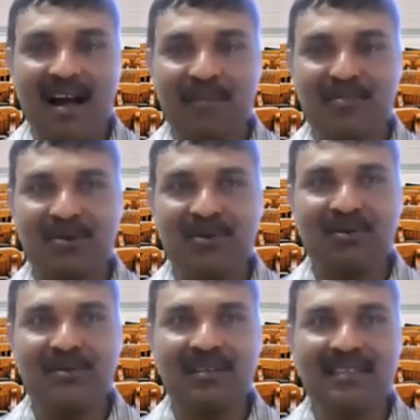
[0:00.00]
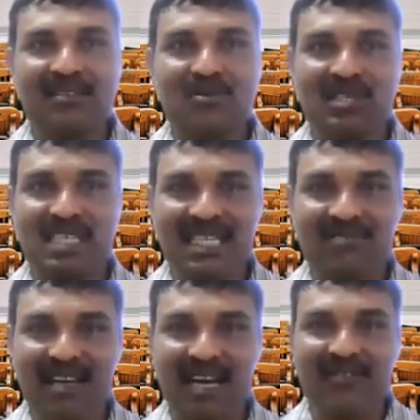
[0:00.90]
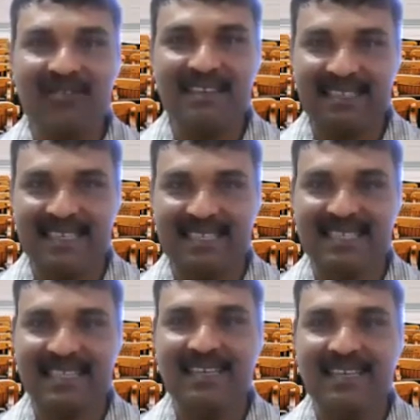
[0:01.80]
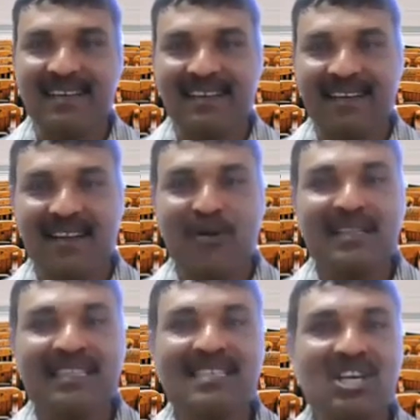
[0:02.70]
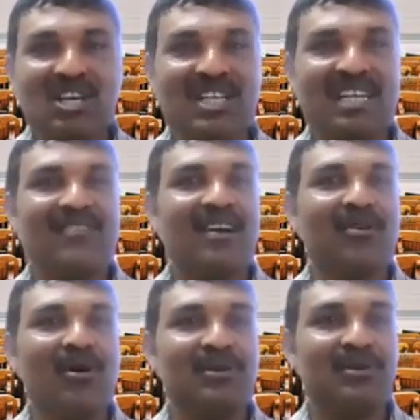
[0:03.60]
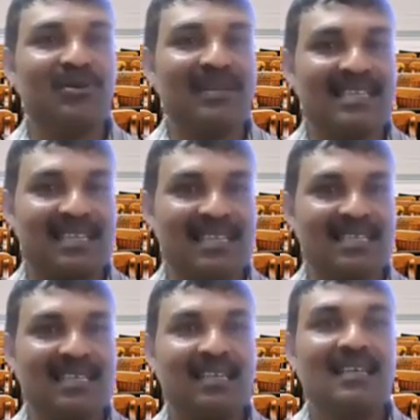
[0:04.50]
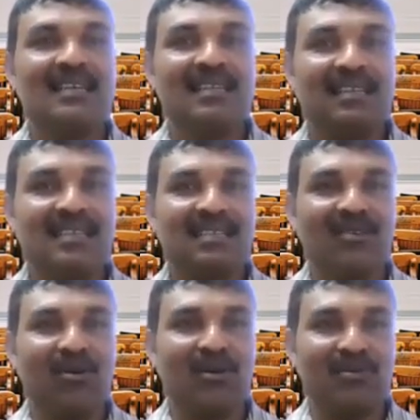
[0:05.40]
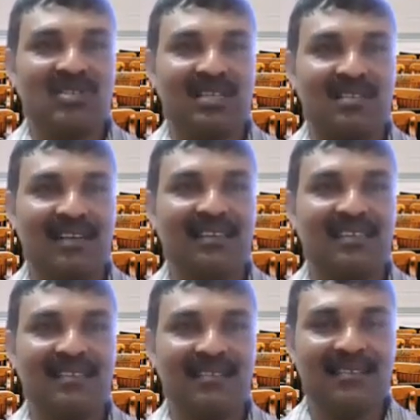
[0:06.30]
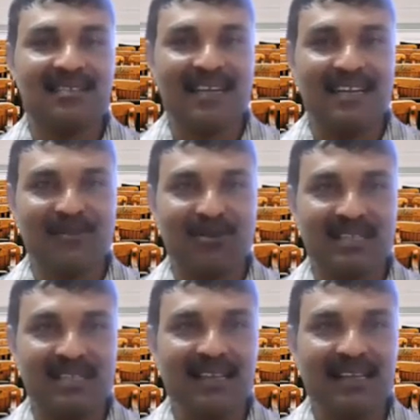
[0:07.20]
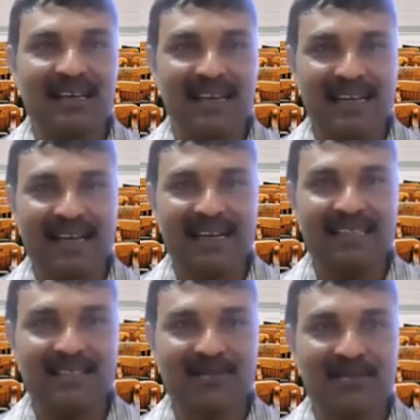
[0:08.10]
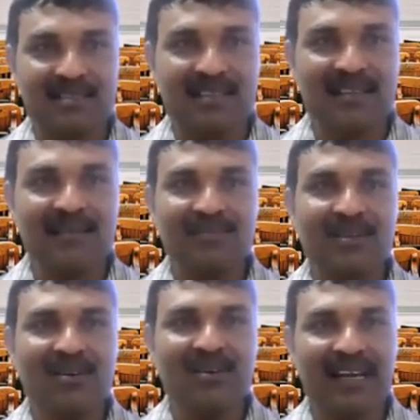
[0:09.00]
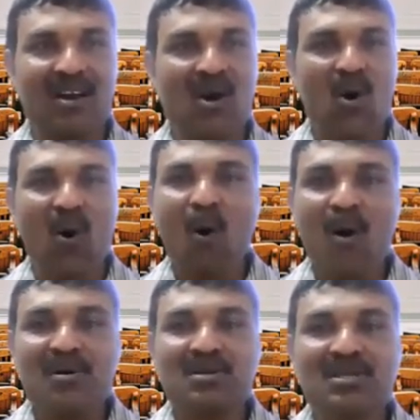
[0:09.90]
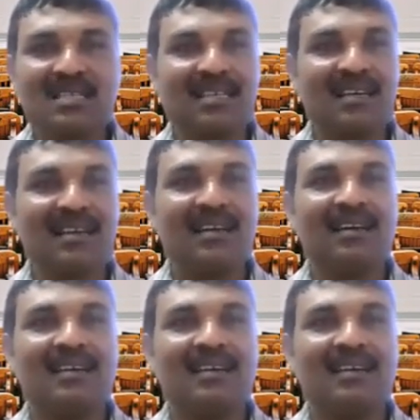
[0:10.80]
up to these questions we have discussed. Now in this session we are going to discuss these all questions, right? Your second question and again this question. Okay, all questions are